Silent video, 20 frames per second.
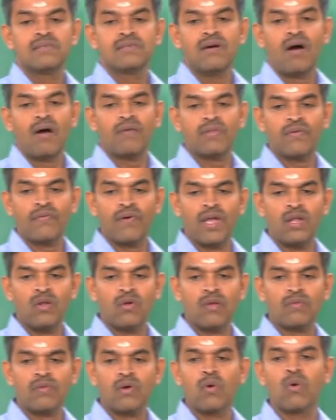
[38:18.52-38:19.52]
of the
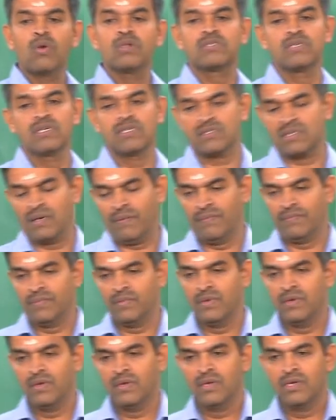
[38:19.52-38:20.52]
failure of the whole system.
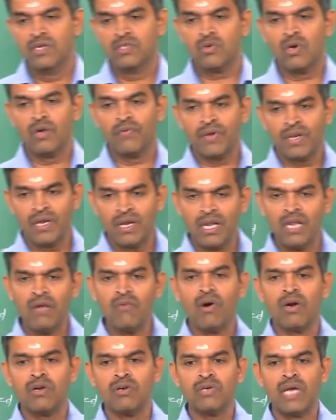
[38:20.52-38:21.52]
So, if you really
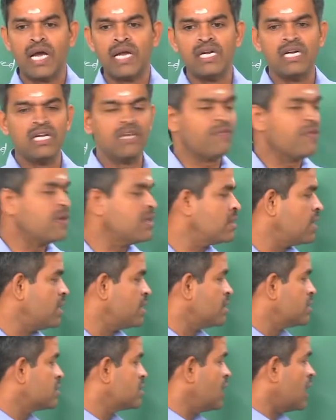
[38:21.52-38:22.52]
wanted to identify
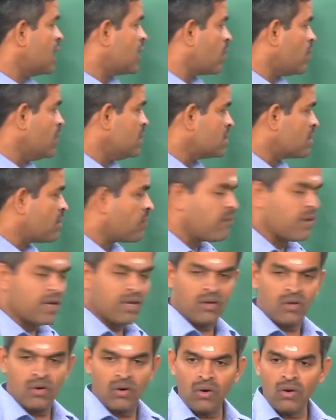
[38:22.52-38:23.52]
the sequence of
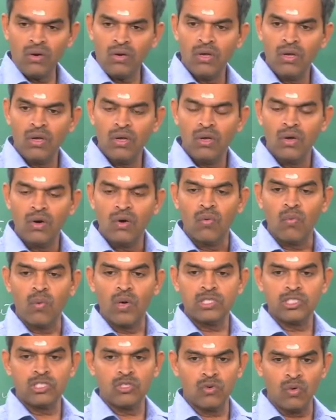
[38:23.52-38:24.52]
failure,
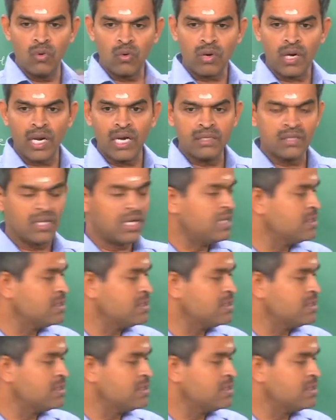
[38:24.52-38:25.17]
one should look at the